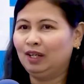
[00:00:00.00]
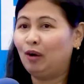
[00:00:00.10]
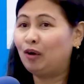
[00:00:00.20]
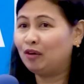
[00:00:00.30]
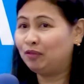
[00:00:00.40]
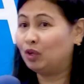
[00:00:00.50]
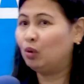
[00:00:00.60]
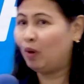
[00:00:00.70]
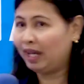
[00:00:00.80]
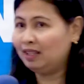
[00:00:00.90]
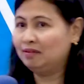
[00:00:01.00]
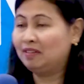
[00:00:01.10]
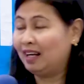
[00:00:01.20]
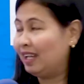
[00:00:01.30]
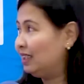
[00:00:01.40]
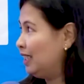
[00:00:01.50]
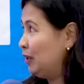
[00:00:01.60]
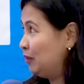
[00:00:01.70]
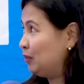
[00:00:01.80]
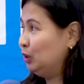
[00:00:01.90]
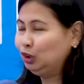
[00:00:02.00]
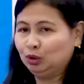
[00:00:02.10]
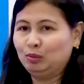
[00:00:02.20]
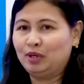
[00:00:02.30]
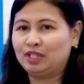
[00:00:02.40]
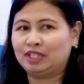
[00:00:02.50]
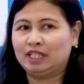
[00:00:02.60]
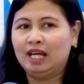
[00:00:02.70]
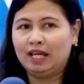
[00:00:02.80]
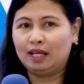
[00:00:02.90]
or for a wide variety of consumers.